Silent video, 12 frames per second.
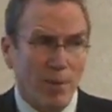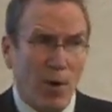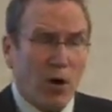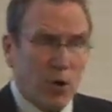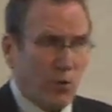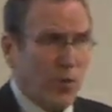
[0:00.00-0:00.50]

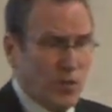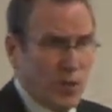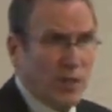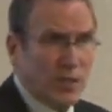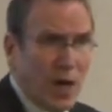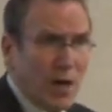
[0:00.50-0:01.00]
Part of the reason
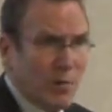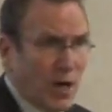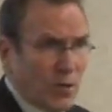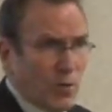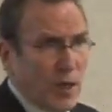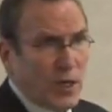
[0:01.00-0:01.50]
they die, by
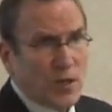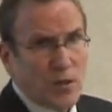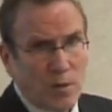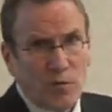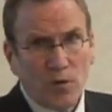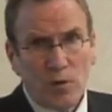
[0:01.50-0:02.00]
the way, is
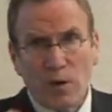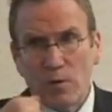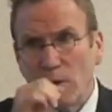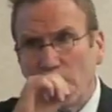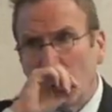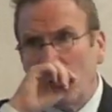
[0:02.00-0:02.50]
some of you
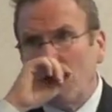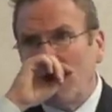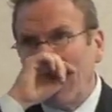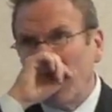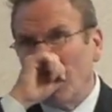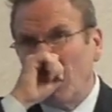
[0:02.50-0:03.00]
may um,
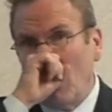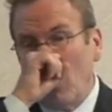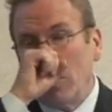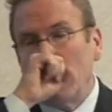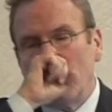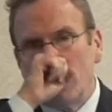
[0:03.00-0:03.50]
are
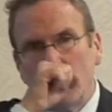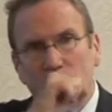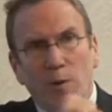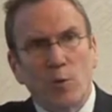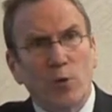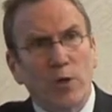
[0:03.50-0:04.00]
old enough to
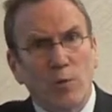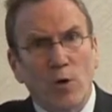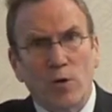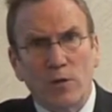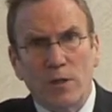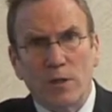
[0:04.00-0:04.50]
remember William
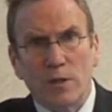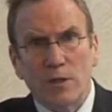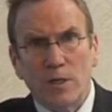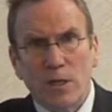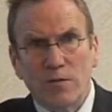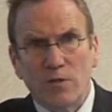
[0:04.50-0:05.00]
Holden, the
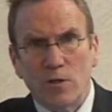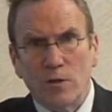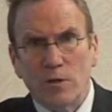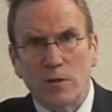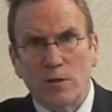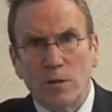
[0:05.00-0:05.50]

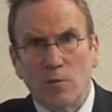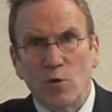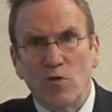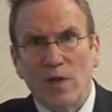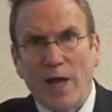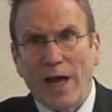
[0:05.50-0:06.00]
television and
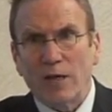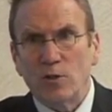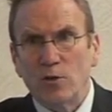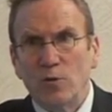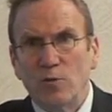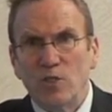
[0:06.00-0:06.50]
movie
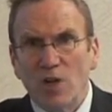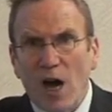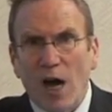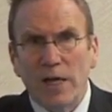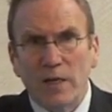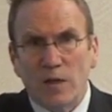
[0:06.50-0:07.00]
actor, who
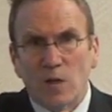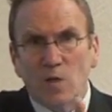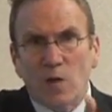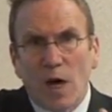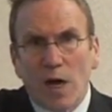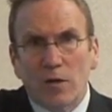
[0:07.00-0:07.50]
died in his
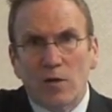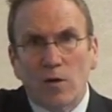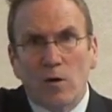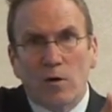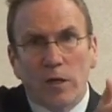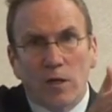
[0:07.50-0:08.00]

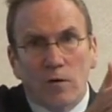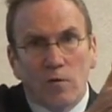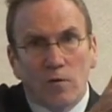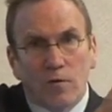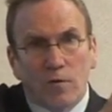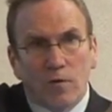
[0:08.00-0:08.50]
condo in
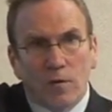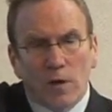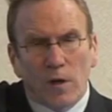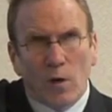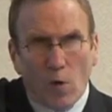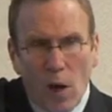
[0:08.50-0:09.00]

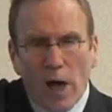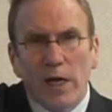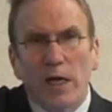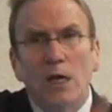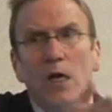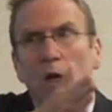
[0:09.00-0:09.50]
uh,
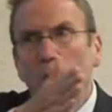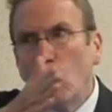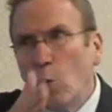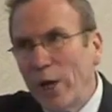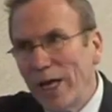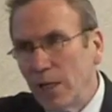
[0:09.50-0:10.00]
Hawaii
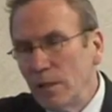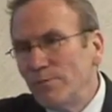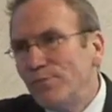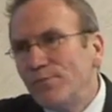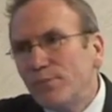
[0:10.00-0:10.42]
when